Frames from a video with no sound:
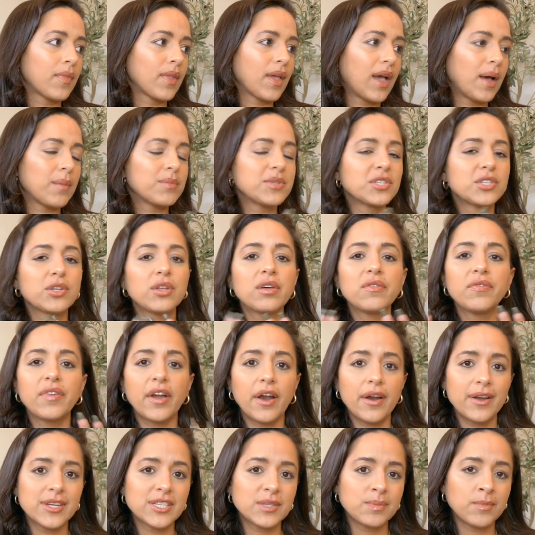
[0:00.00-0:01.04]
I'm still a
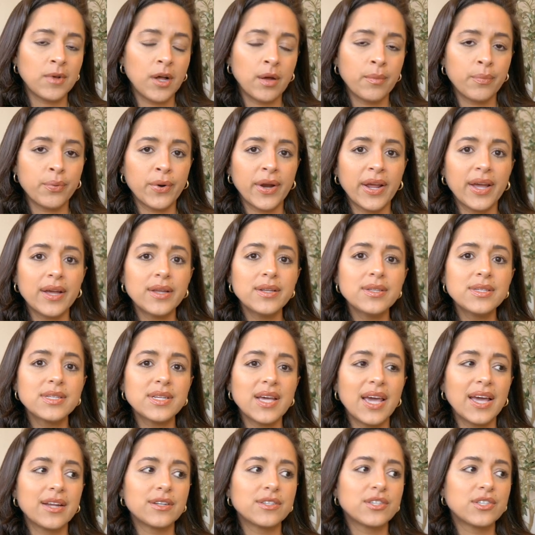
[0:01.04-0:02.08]
very small brand
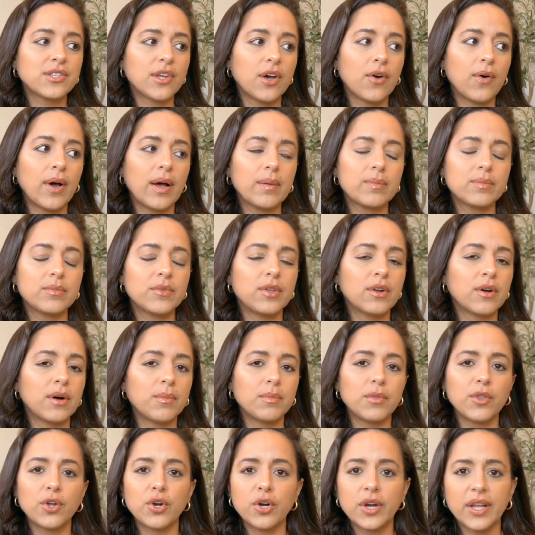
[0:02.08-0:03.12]
and so I'm, you know,
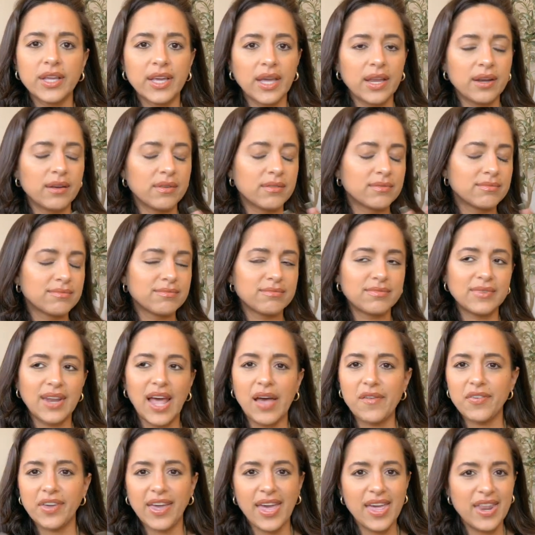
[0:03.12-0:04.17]
I'm learning and
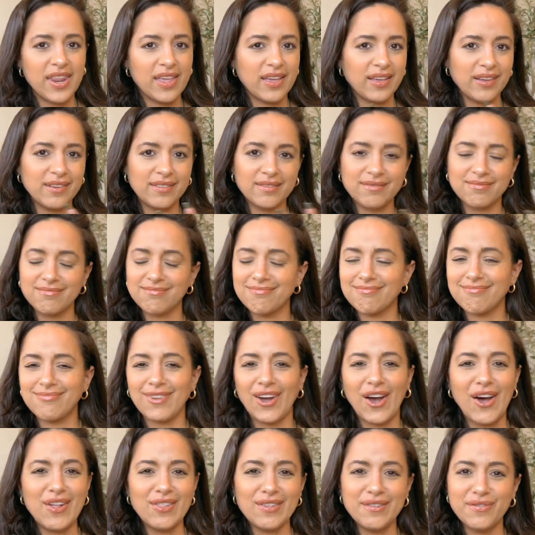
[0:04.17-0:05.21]
navigating
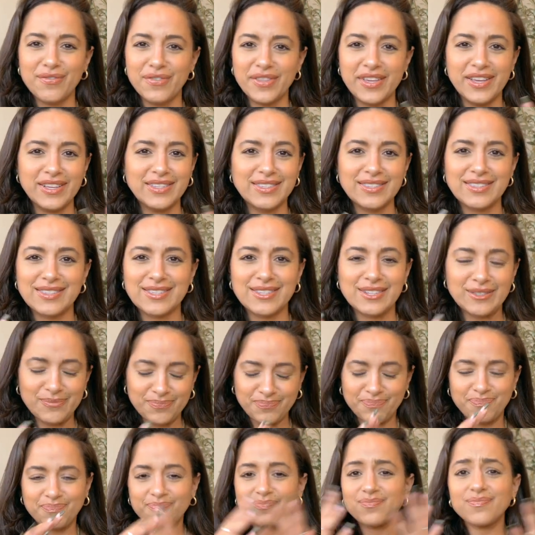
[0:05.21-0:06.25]
all of these
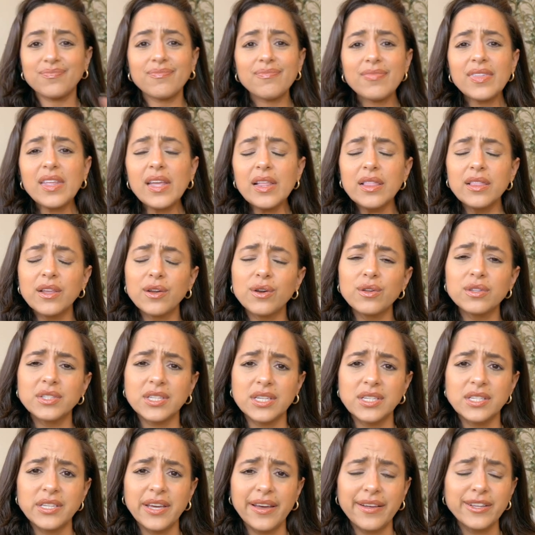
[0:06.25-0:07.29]
little
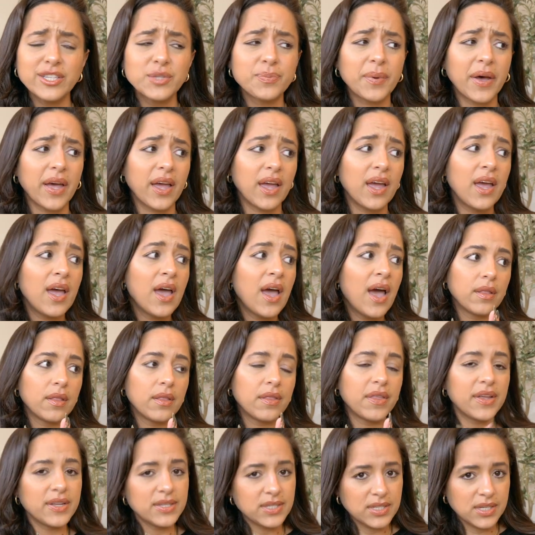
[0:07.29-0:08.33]
details, but
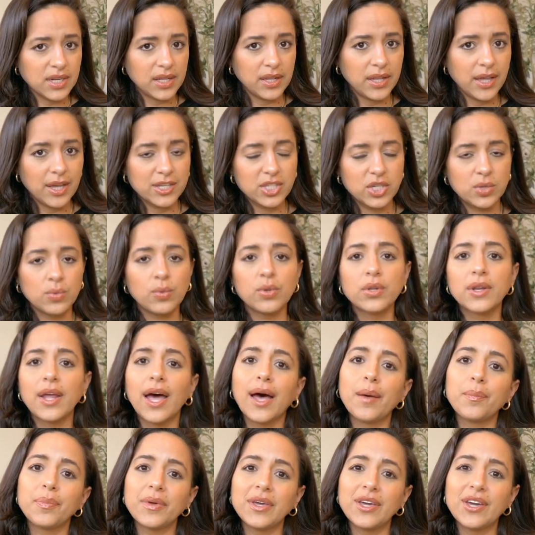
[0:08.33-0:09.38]
this collection will
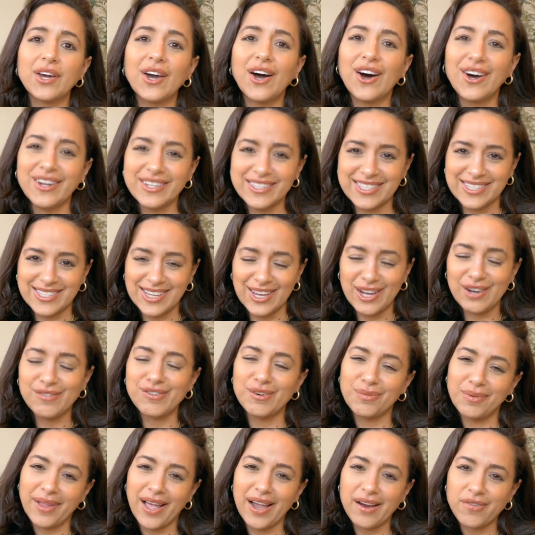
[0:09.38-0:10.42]
not be on sale
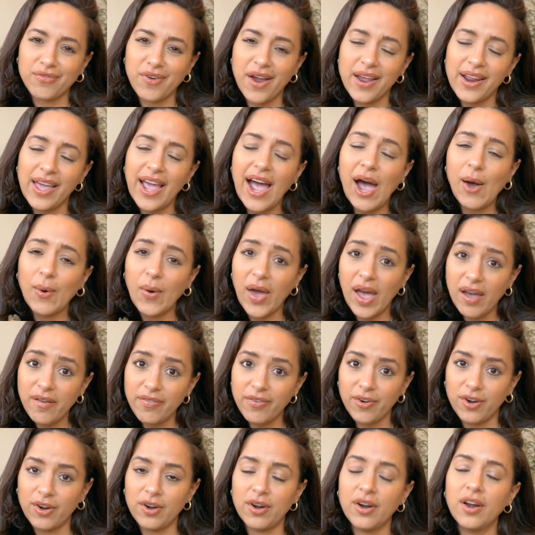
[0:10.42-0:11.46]
for Black Friday.
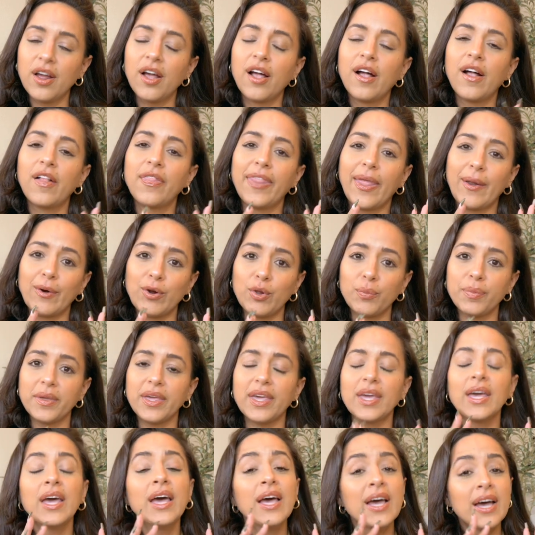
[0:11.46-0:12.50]
However, there will
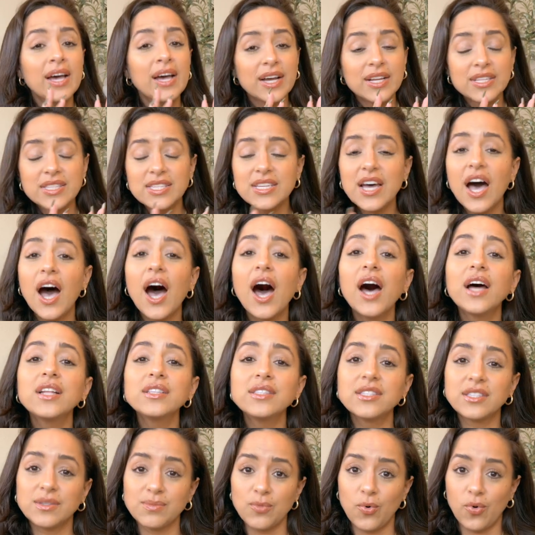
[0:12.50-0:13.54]
be
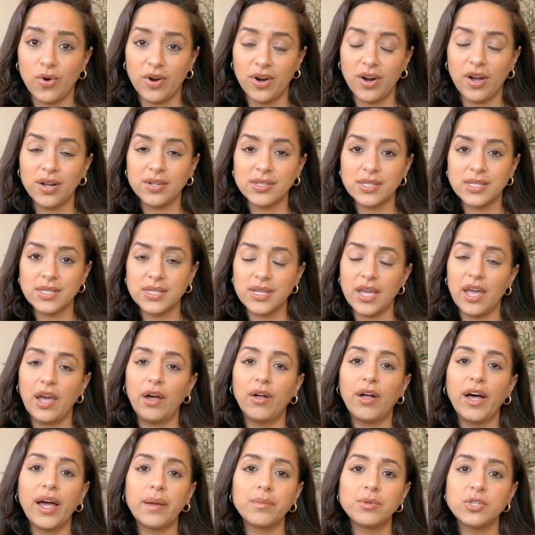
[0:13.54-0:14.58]
tons more on
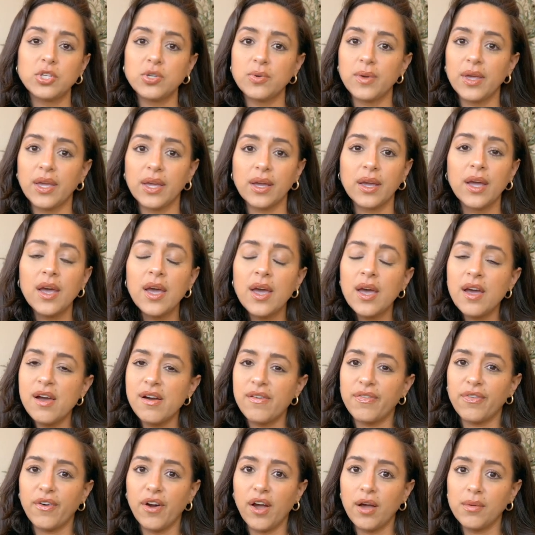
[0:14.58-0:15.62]
sale. I'm doing
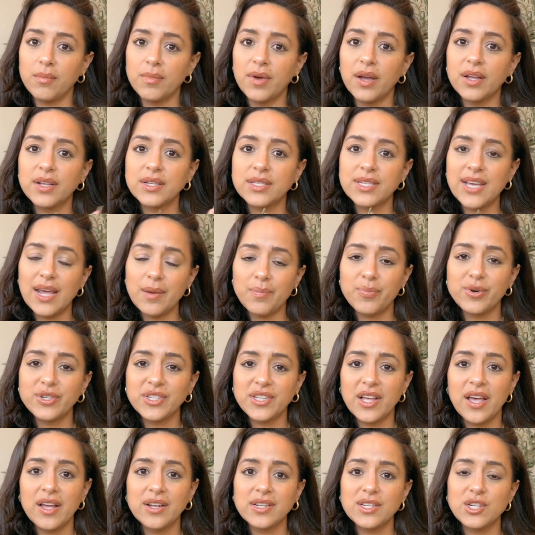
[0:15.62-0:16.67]
from
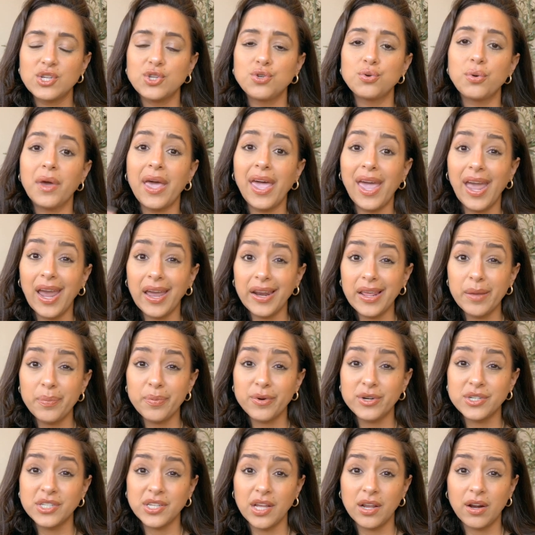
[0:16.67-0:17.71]
10% to
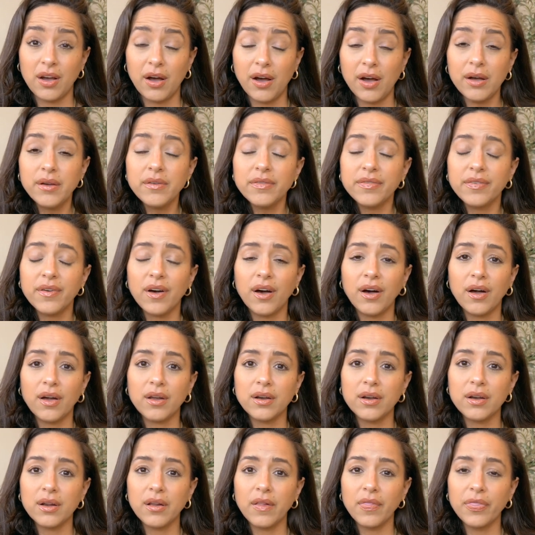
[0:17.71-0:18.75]
80% off
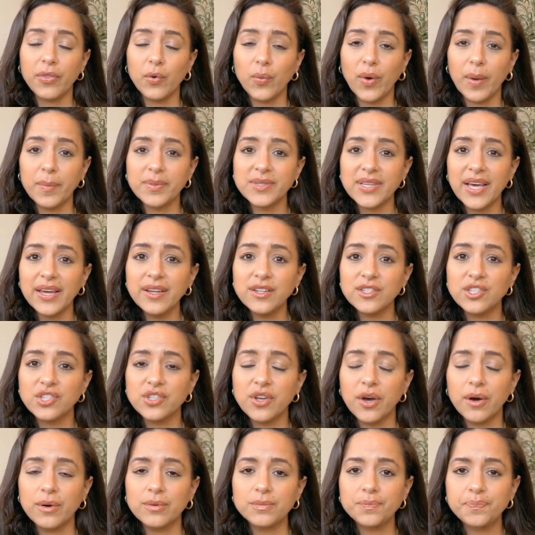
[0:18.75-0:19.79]
on the website.
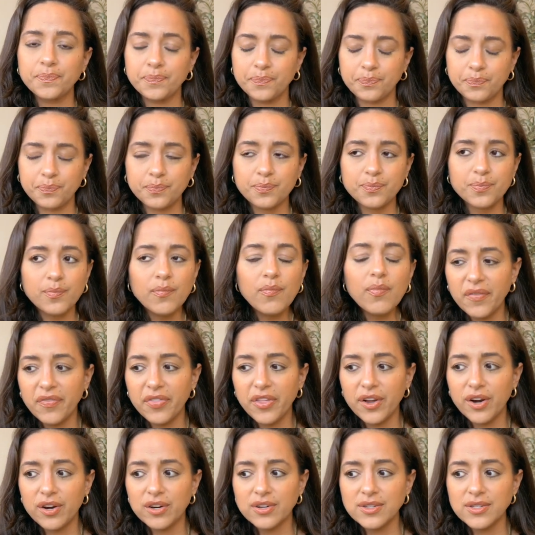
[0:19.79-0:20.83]
So if
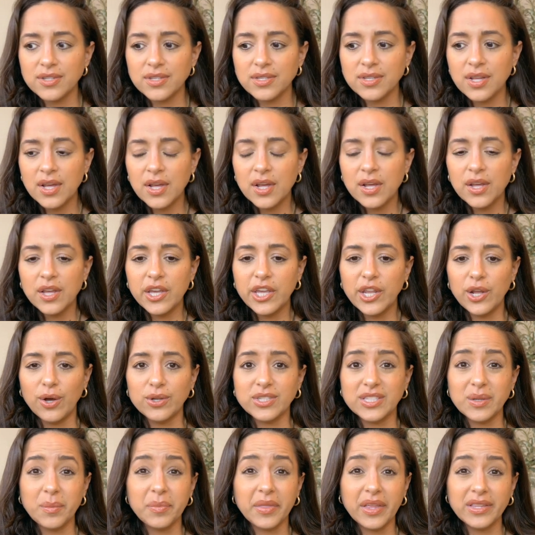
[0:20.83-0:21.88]
there's, you know,
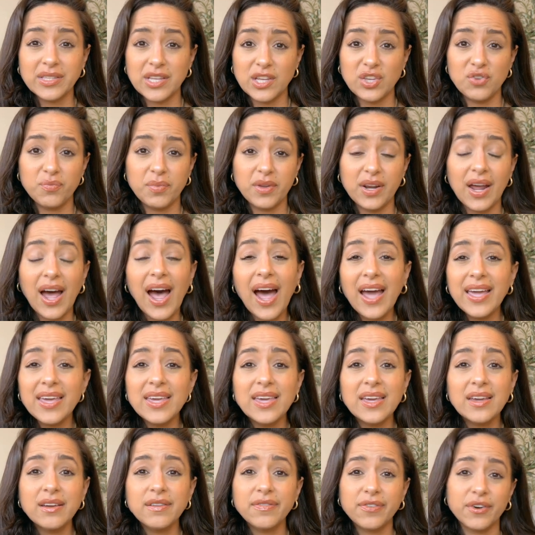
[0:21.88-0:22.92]
some things that you've been
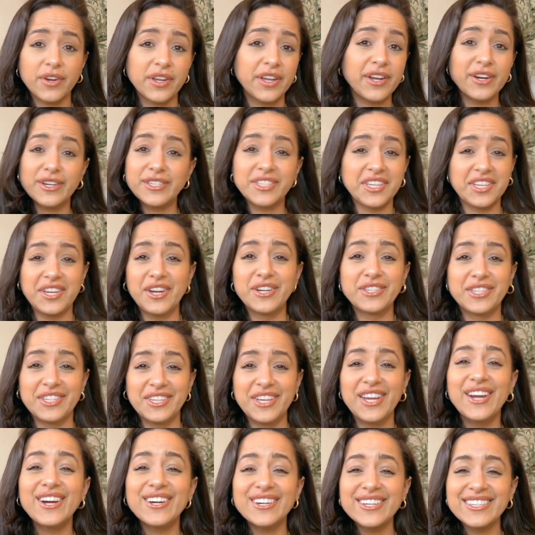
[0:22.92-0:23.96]
eyeing for years and years and
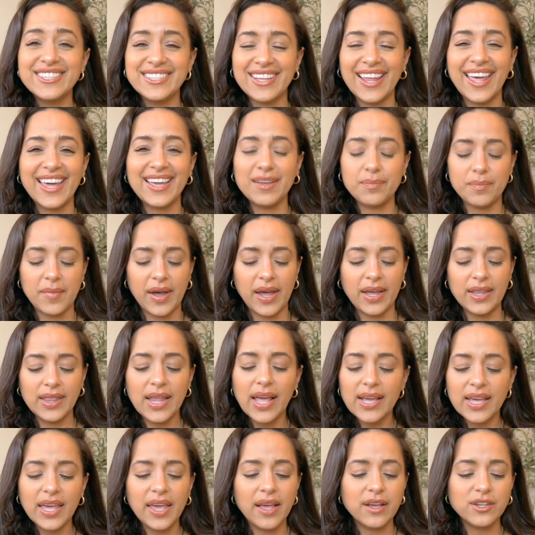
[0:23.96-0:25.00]
years, like my
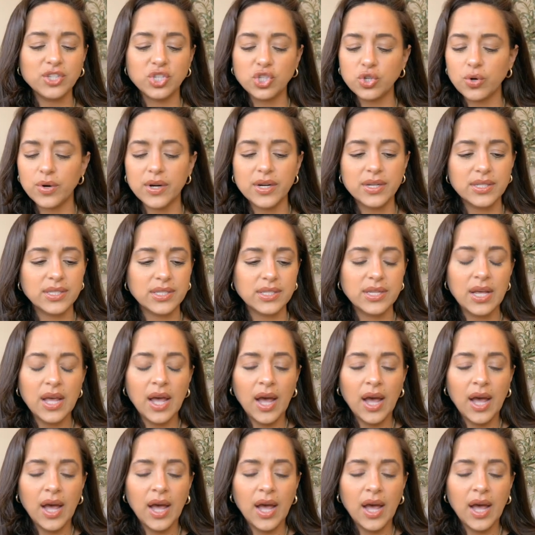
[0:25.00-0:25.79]
leggings, shorts,